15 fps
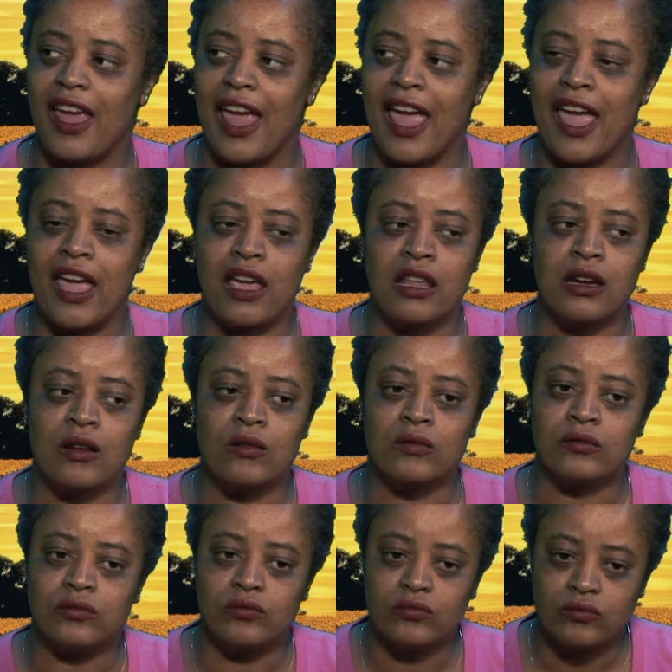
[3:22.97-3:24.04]
And I
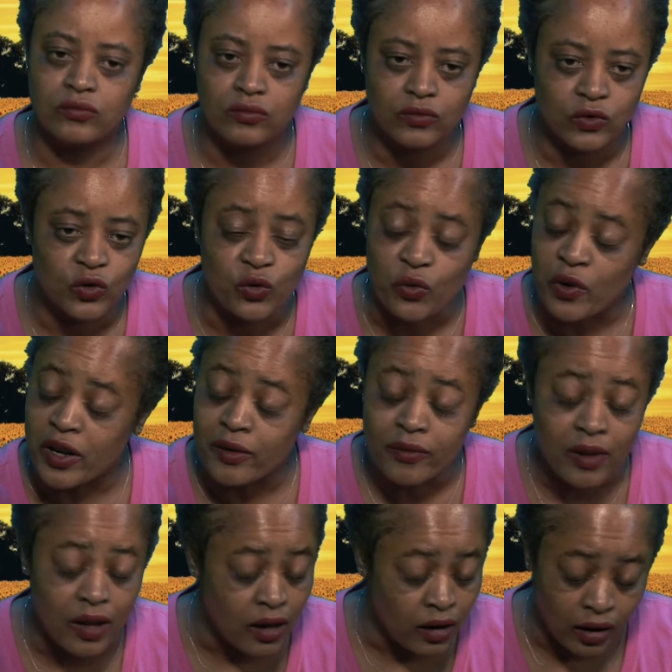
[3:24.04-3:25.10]
dreamed
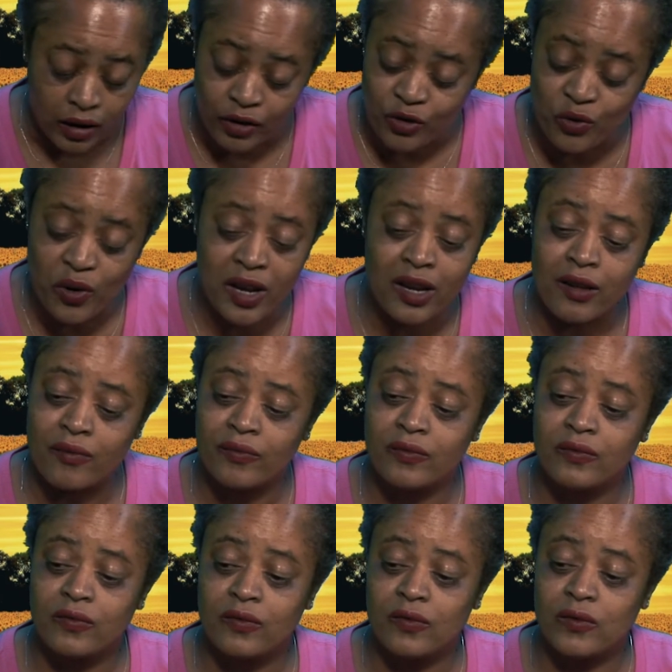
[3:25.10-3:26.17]
in a dream.
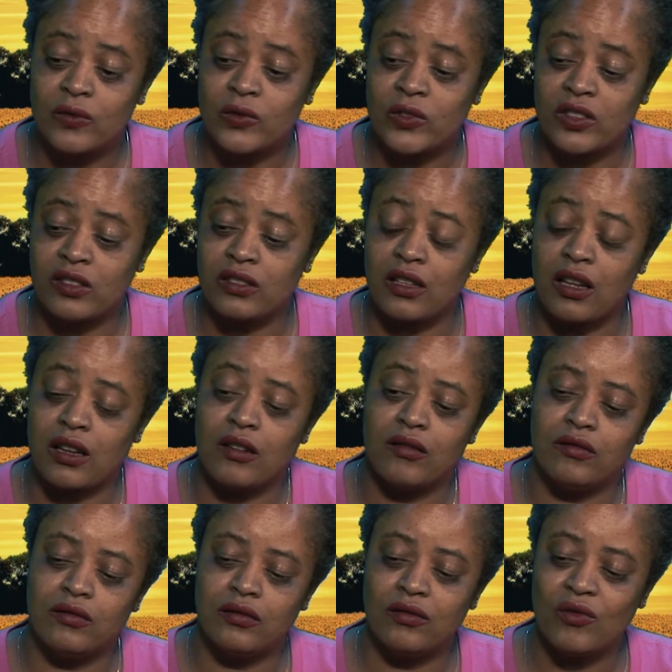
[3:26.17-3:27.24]
It's just like,
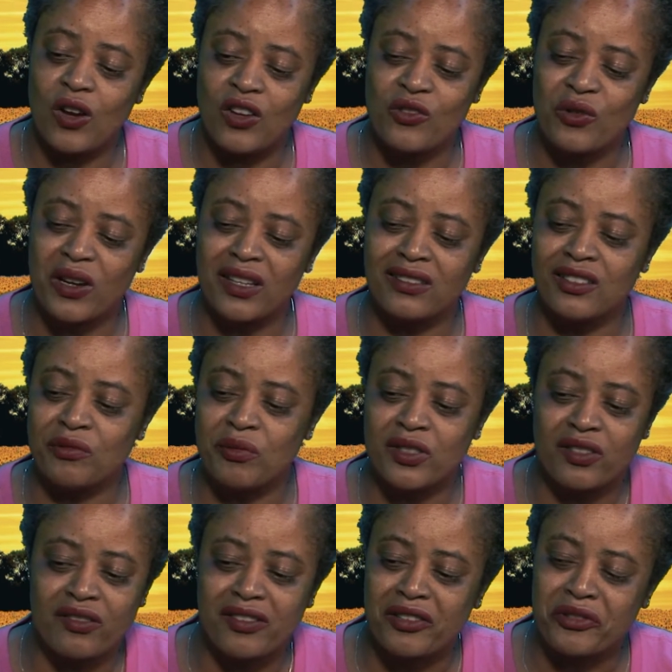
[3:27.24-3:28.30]
well, you got this
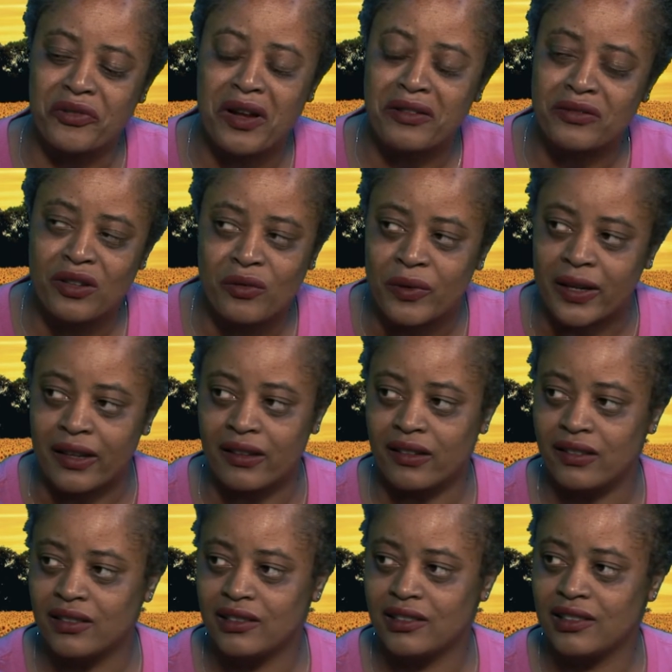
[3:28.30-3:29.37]
material, try sewing it.
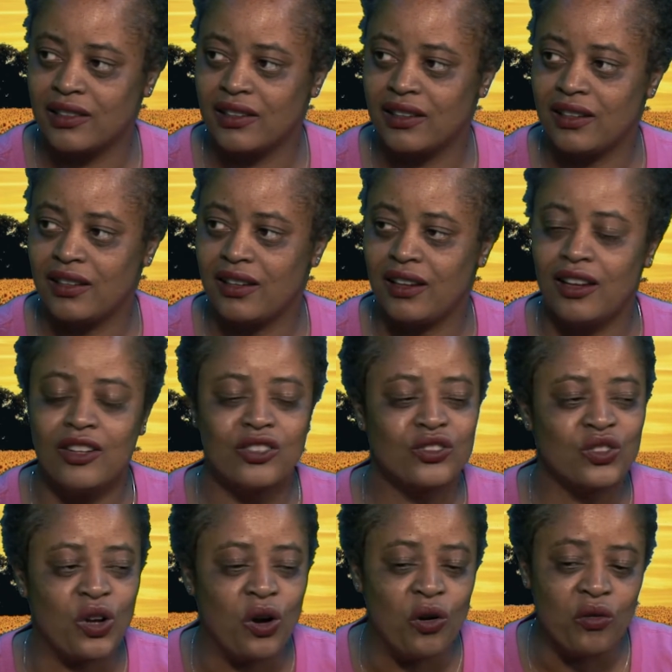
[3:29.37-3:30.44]

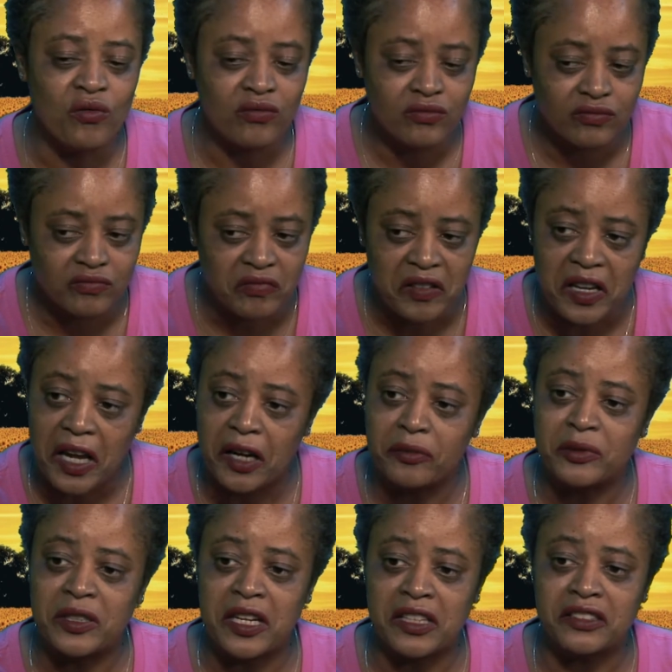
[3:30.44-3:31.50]
So got up
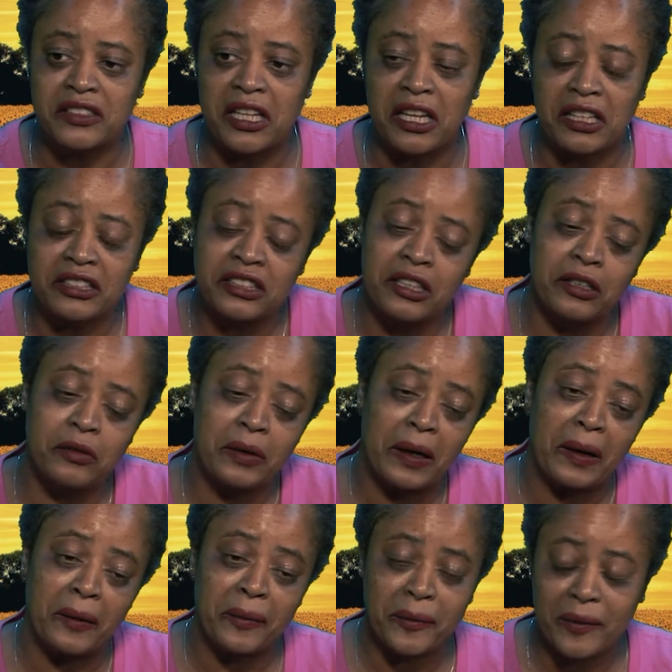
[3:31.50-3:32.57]
the next day. I said, okay,
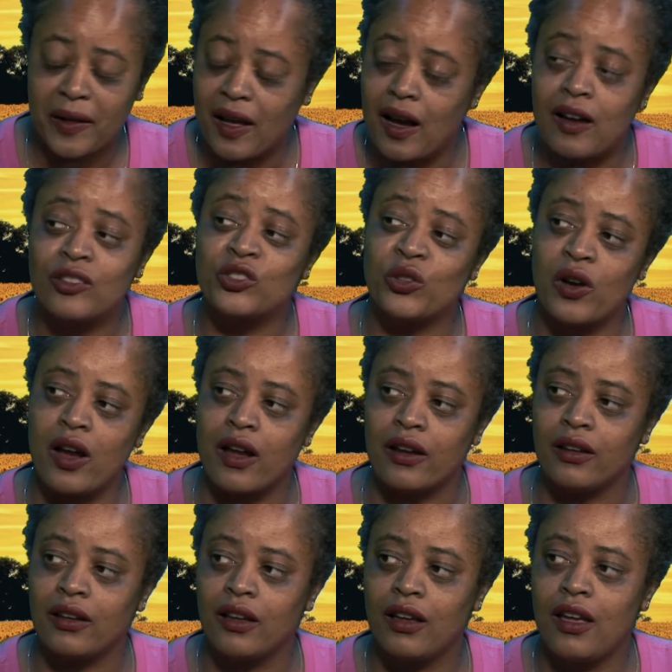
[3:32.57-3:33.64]
I'll try.
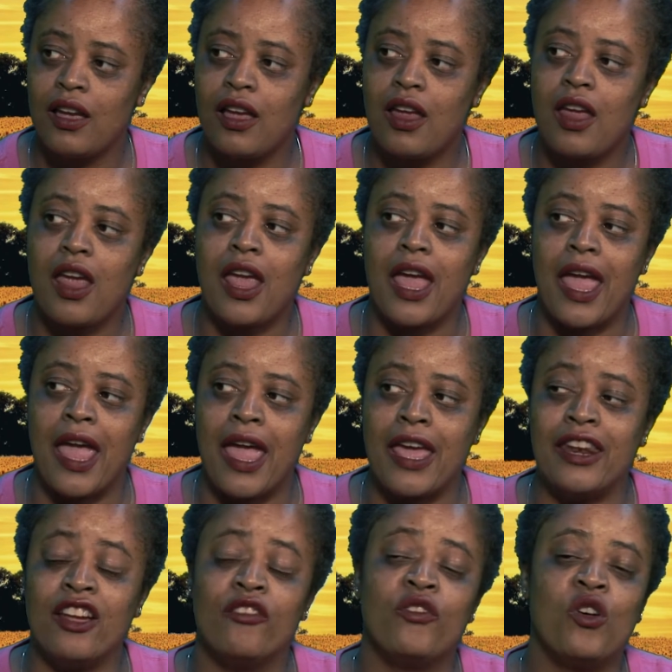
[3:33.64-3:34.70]
And
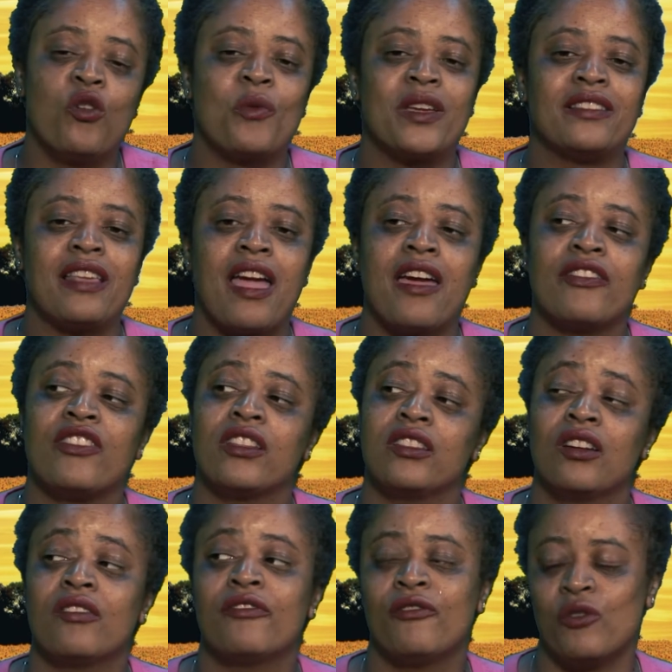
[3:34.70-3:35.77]
I've always had the
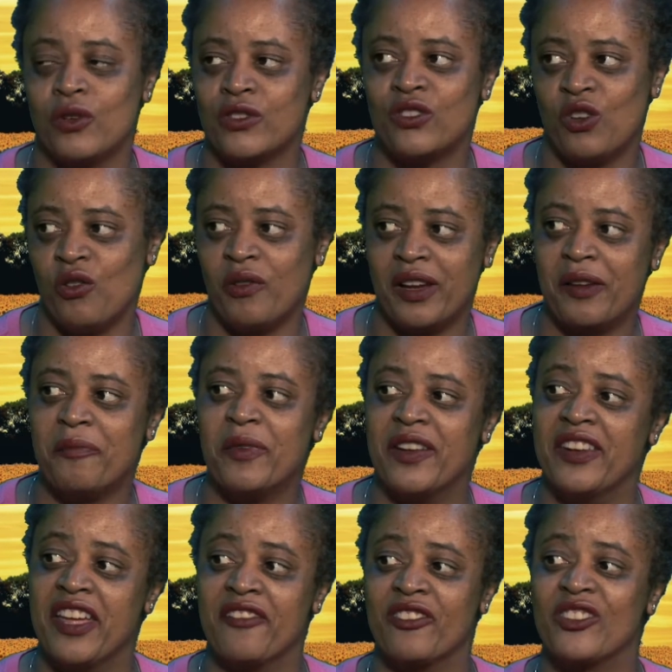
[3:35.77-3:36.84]
love for sewing, but
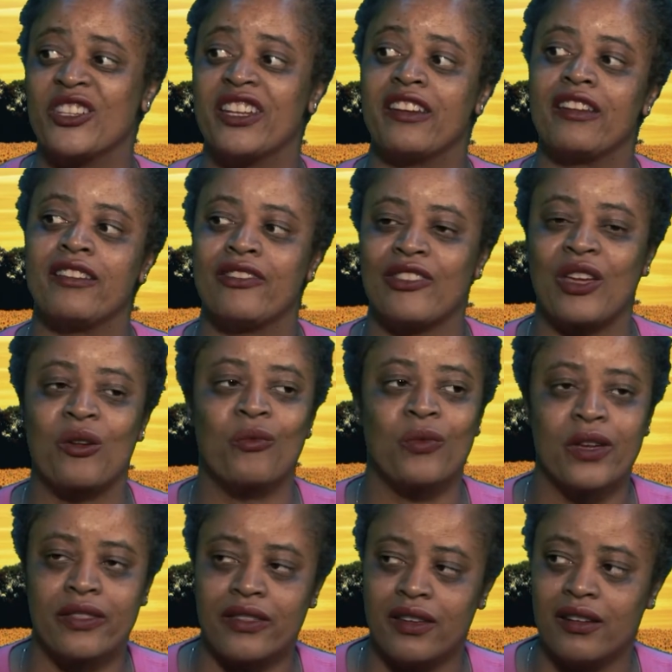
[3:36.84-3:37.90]
never did anything
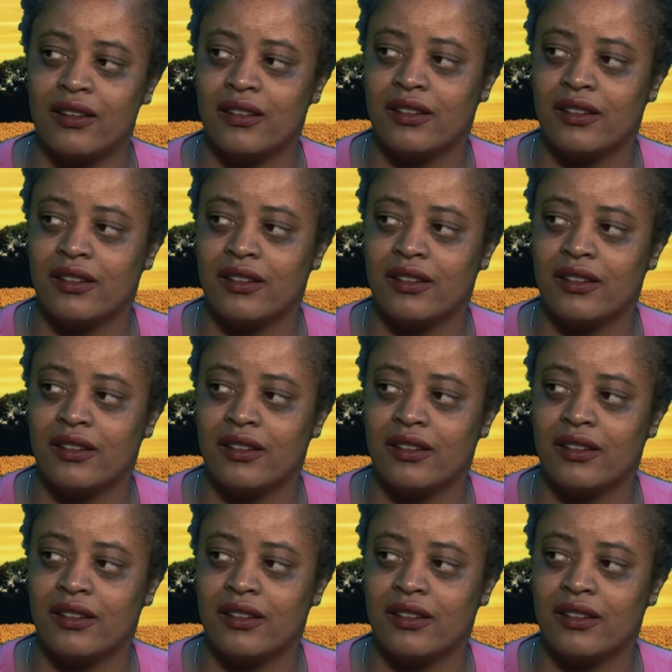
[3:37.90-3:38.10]
with it.